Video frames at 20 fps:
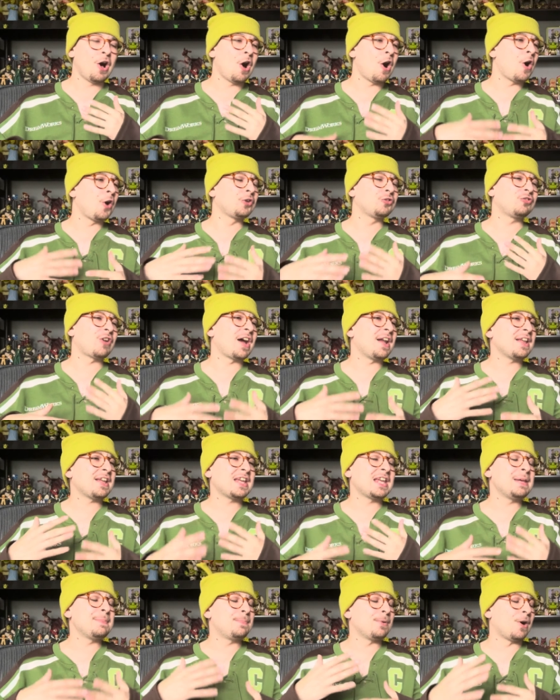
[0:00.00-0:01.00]
I'll try to
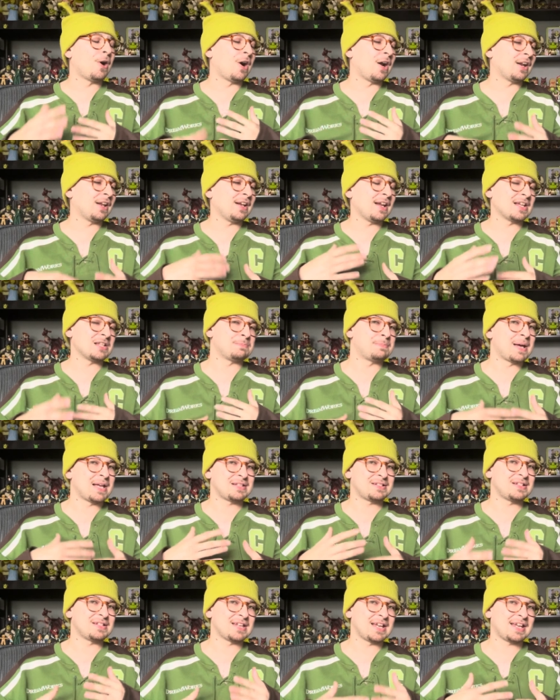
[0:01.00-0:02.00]
keep on it as
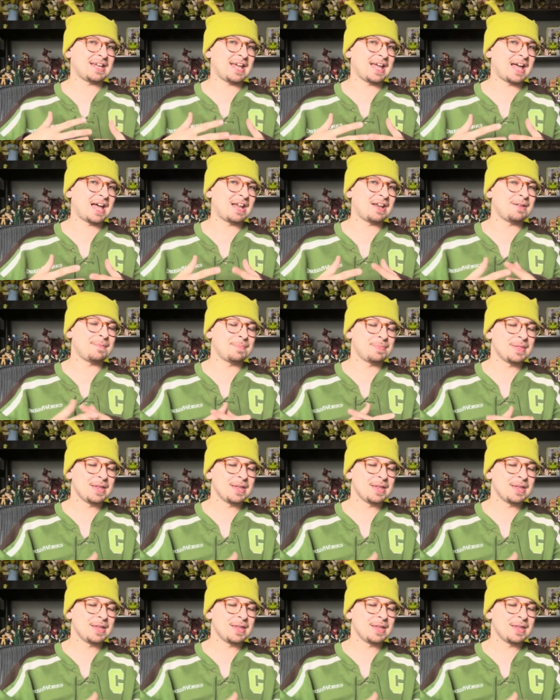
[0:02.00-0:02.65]
best as I can.